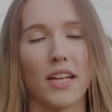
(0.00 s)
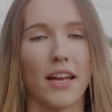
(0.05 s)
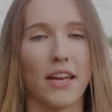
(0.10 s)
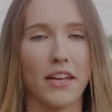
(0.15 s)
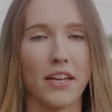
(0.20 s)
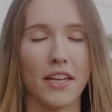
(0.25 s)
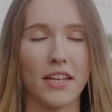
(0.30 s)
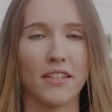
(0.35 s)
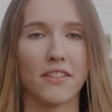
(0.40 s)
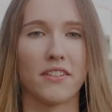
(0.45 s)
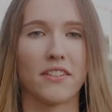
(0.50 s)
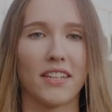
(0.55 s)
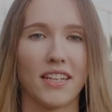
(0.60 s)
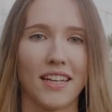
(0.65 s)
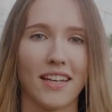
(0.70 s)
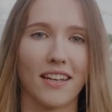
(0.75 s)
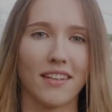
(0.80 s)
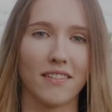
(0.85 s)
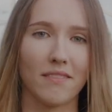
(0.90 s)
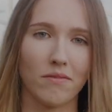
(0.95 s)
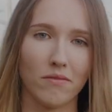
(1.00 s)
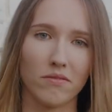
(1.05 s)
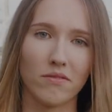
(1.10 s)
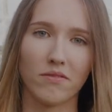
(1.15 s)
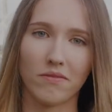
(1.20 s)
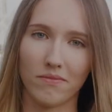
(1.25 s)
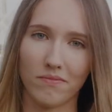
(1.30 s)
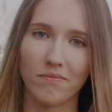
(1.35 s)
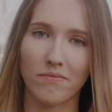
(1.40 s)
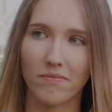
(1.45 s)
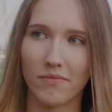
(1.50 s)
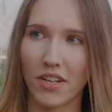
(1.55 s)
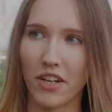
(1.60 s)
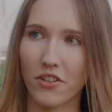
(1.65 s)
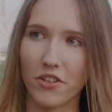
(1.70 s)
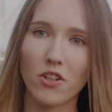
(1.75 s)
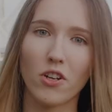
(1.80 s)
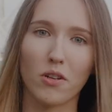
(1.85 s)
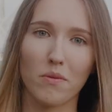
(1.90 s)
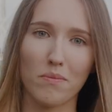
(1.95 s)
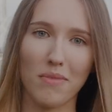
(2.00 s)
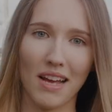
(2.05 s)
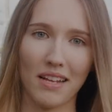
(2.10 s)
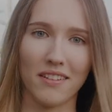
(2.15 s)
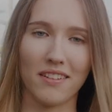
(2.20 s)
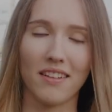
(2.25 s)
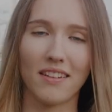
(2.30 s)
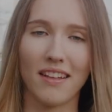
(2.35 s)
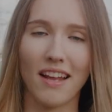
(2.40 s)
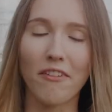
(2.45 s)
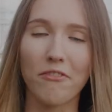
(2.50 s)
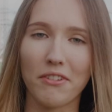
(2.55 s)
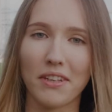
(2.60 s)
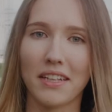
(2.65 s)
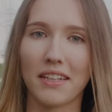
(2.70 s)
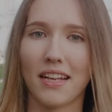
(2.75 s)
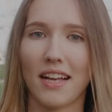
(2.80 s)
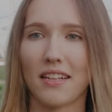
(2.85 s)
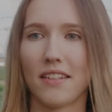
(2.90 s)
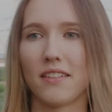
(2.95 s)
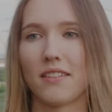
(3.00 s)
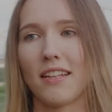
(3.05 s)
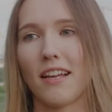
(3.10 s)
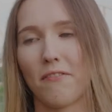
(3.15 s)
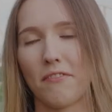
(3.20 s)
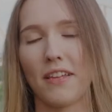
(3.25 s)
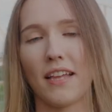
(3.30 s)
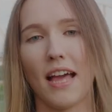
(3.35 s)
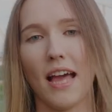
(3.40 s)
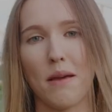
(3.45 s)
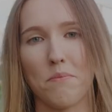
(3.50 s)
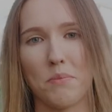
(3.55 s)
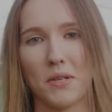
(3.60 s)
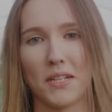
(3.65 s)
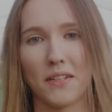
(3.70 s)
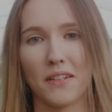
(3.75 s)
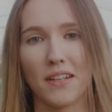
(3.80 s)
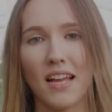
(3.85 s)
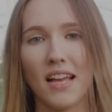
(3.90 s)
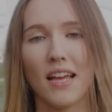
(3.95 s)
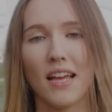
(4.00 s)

hit the turn on button, nothing happened,